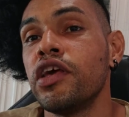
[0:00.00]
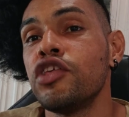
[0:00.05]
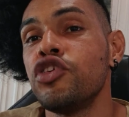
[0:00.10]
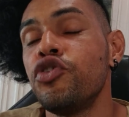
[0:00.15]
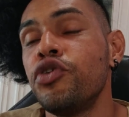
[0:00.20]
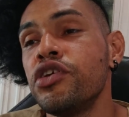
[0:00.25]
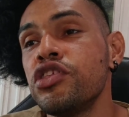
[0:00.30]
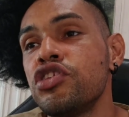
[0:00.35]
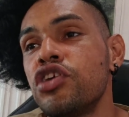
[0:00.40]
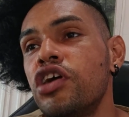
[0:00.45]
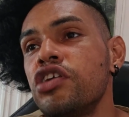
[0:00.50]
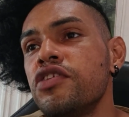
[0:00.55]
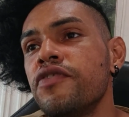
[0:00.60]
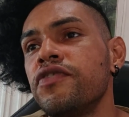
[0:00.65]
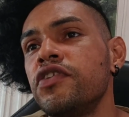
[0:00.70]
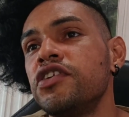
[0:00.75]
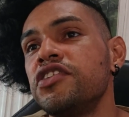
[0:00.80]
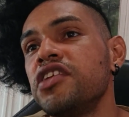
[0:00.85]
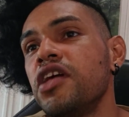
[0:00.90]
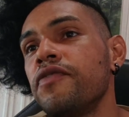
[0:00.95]
it, you're in charge of
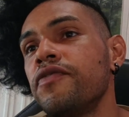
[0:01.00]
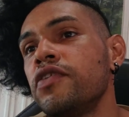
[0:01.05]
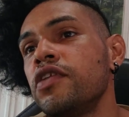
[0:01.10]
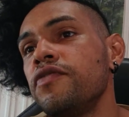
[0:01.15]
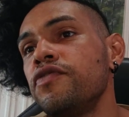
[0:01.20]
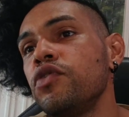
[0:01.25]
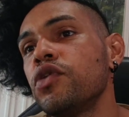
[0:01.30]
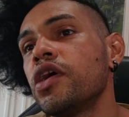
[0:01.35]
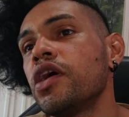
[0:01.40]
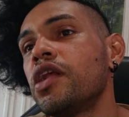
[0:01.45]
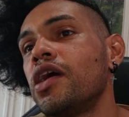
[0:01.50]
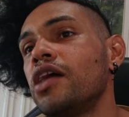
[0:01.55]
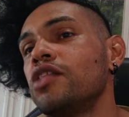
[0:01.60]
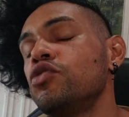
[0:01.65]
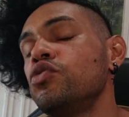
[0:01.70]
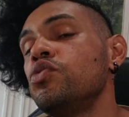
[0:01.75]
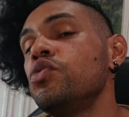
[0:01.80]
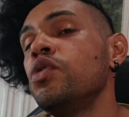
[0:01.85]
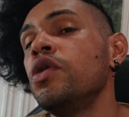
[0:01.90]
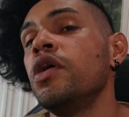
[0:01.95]
yourself. And if you cannot
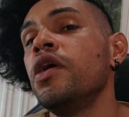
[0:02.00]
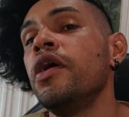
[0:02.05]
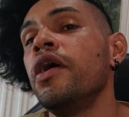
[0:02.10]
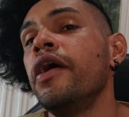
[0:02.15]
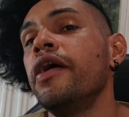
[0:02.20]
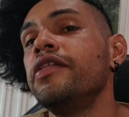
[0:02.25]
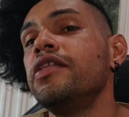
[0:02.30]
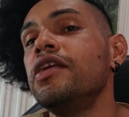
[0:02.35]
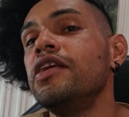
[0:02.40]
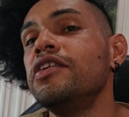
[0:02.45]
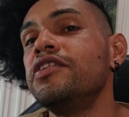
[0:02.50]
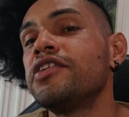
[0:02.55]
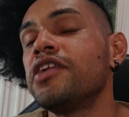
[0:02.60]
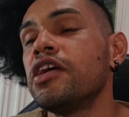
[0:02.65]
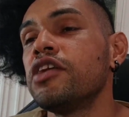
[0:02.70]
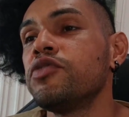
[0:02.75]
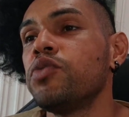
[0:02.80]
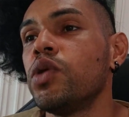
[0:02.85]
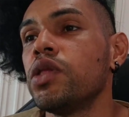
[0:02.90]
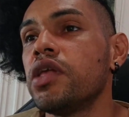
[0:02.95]
do these
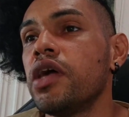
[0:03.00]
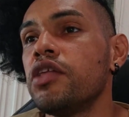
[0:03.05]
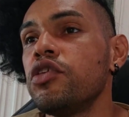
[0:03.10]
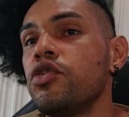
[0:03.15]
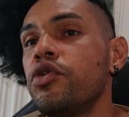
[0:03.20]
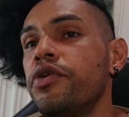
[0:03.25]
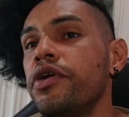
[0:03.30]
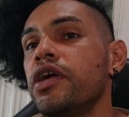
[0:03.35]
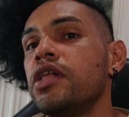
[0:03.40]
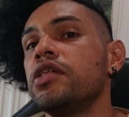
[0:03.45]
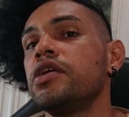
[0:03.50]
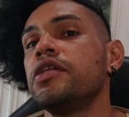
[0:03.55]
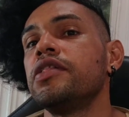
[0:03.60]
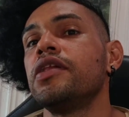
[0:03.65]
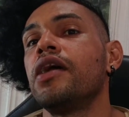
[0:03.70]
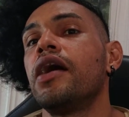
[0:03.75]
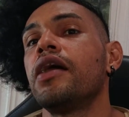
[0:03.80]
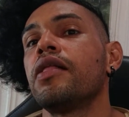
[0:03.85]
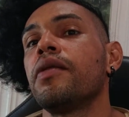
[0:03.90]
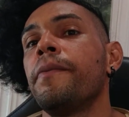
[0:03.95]
things, well, then you're really
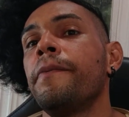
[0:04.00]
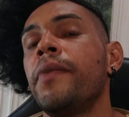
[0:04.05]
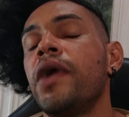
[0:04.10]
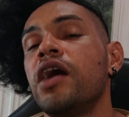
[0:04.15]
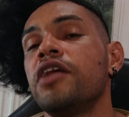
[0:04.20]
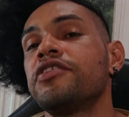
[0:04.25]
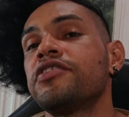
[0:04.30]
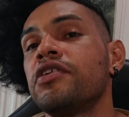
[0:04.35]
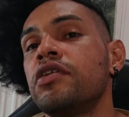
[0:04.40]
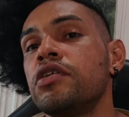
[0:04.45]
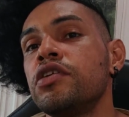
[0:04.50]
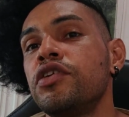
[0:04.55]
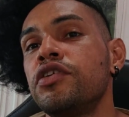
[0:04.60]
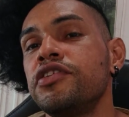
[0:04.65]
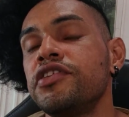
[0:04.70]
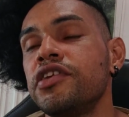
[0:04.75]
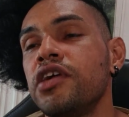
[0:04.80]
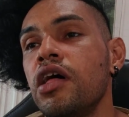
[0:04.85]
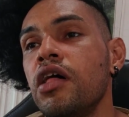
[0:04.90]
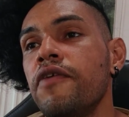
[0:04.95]
not mastering
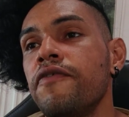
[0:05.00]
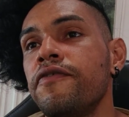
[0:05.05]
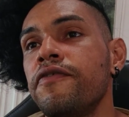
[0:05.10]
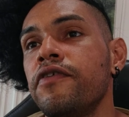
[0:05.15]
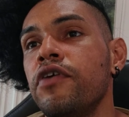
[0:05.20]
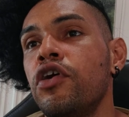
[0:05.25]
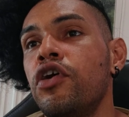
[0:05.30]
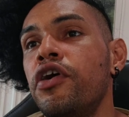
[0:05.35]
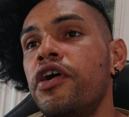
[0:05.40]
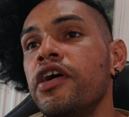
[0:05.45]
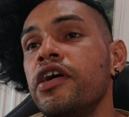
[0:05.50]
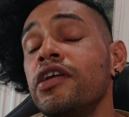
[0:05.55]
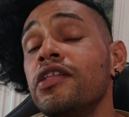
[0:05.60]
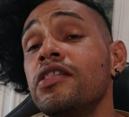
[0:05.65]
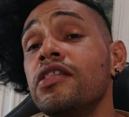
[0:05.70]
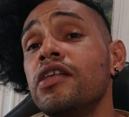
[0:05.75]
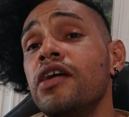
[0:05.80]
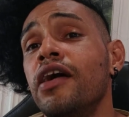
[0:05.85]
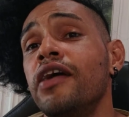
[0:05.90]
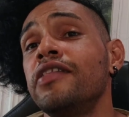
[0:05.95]
yourself, or
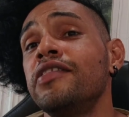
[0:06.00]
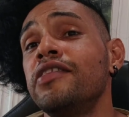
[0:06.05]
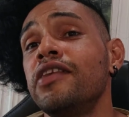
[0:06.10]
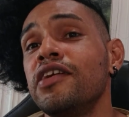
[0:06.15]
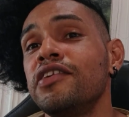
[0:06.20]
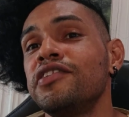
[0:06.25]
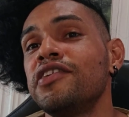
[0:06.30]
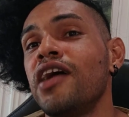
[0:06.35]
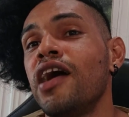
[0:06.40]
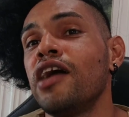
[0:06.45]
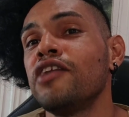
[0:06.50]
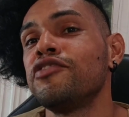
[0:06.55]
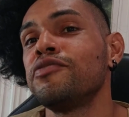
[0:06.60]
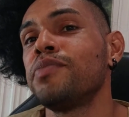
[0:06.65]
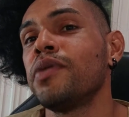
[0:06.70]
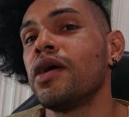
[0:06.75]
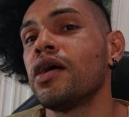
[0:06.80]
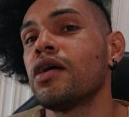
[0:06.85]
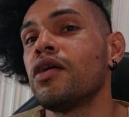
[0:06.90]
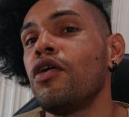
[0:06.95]
in this
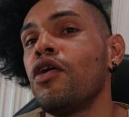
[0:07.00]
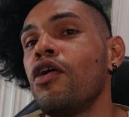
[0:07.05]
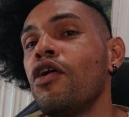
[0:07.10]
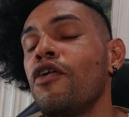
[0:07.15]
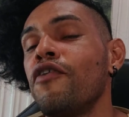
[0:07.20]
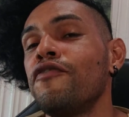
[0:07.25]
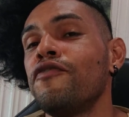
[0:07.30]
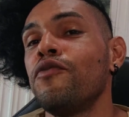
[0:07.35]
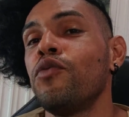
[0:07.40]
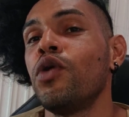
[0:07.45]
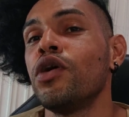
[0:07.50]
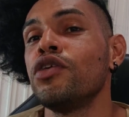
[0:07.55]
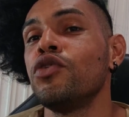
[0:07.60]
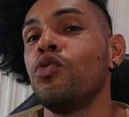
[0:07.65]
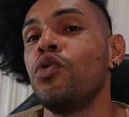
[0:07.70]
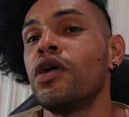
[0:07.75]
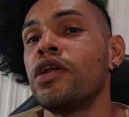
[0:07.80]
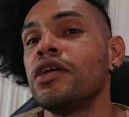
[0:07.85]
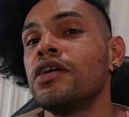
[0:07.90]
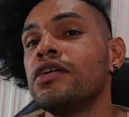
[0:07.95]
aspect of what you
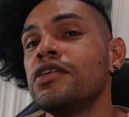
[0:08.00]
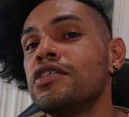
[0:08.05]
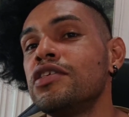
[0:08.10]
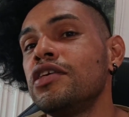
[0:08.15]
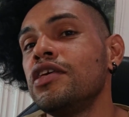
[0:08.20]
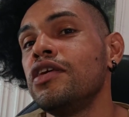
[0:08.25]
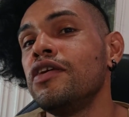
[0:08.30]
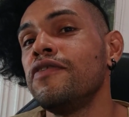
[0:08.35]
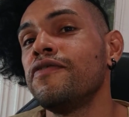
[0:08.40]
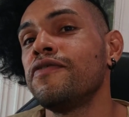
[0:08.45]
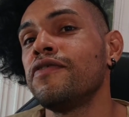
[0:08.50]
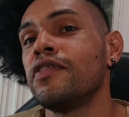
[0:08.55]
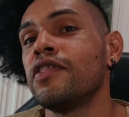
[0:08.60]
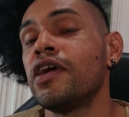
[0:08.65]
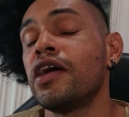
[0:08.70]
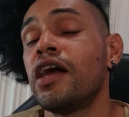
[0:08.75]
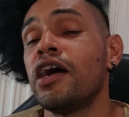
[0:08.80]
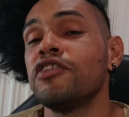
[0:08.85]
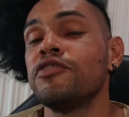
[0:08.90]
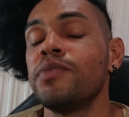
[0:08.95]
want to achieve in
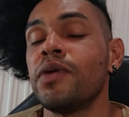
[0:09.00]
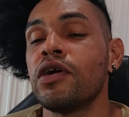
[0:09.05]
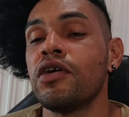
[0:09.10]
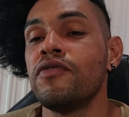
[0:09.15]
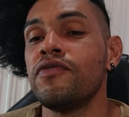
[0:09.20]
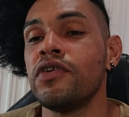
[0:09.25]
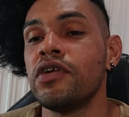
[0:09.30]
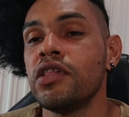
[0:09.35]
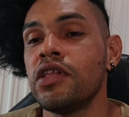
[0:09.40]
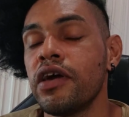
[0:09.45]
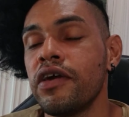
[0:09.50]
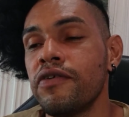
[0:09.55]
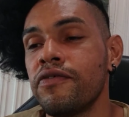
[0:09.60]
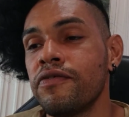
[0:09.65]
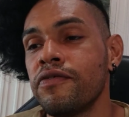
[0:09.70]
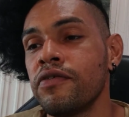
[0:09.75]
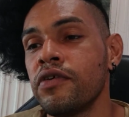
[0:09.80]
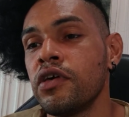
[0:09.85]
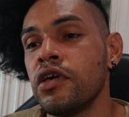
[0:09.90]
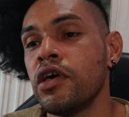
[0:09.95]
that aspect of your life.
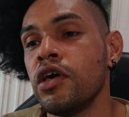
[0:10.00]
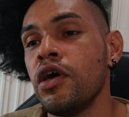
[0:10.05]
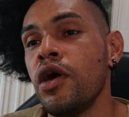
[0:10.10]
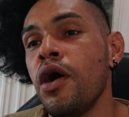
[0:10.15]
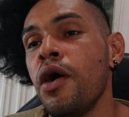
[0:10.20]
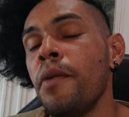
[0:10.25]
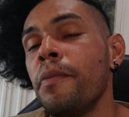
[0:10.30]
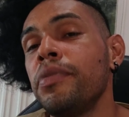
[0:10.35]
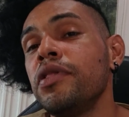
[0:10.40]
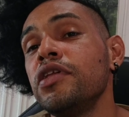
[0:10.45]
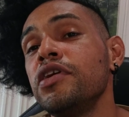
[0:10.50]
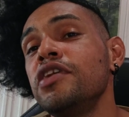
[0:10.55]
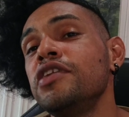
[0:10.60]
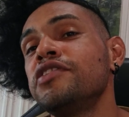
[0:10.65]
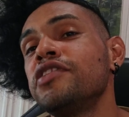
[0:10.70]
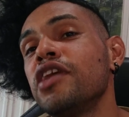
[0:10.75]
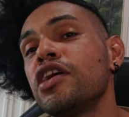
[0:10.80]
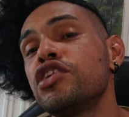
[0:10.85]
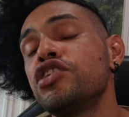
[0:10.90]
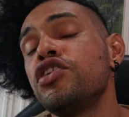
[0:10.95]

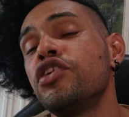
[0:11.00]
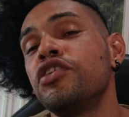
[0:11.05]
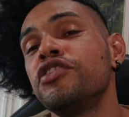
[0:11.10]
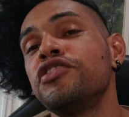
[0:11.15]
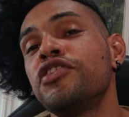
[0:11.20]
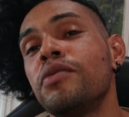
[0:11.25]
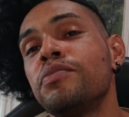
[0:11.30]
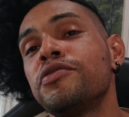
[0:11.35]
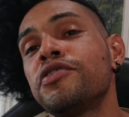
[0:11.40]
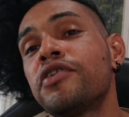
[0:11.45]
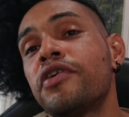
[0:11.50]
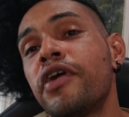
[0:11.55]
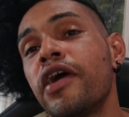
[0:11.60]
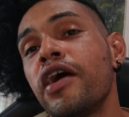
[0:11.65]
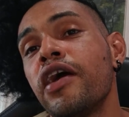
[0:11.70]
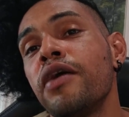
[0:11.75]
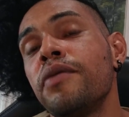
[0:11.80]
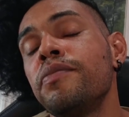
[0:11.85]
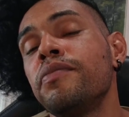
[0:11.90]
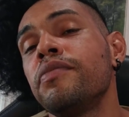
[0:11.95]
Please like, share, and
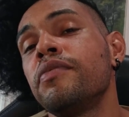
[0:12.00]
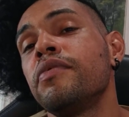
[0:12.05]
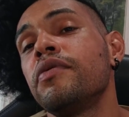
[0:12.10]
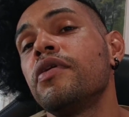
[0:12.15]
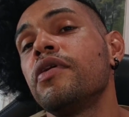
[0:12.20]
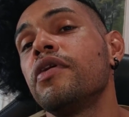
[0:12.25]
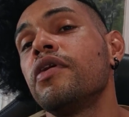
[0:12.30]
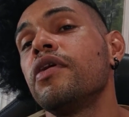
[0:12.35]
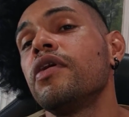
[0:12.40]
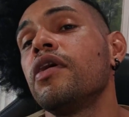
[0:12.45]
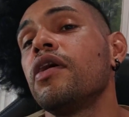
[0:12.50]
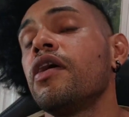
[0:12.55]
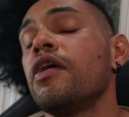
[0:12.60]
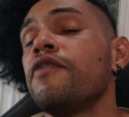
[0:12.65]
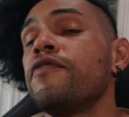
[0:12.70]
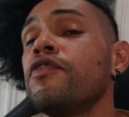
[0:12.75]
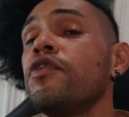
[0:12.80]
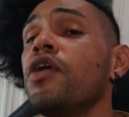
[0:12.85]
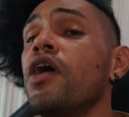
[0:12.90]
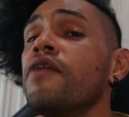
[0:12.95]
subscribe
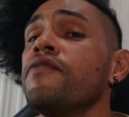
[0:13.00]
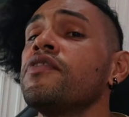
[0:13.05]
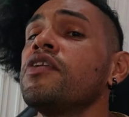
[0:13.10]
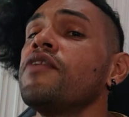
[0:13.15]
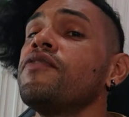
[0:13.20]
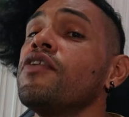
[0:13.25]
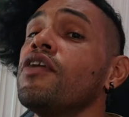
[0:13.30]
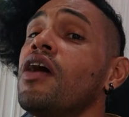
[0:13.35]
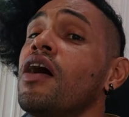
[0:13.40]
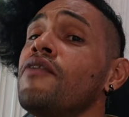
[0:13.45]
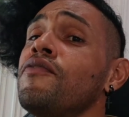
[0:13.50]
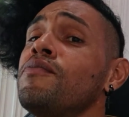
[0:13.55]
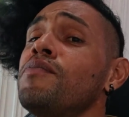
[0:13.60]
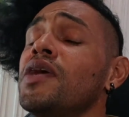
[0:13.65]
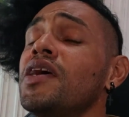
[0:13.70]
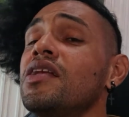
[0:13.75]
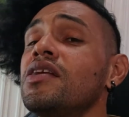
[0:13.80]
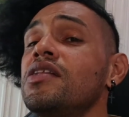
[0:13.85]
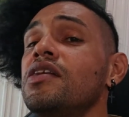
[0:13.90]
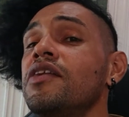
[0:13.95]
if you haven't. If you have
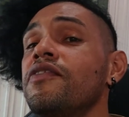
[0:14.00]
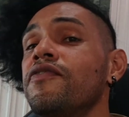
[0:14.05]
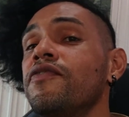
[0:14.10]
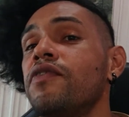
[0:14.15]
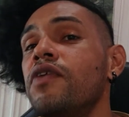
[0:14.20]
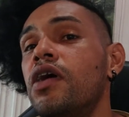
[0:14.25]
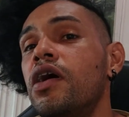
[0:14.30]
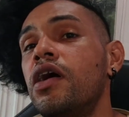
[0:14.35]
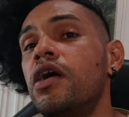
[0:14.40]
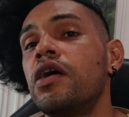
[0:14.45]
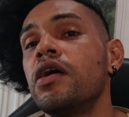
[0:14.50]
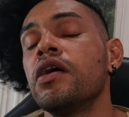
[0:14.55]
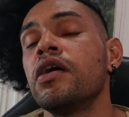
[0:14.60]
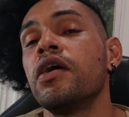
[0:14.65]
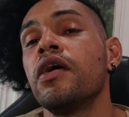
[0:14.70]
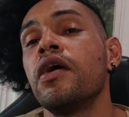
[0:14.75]
made it this far,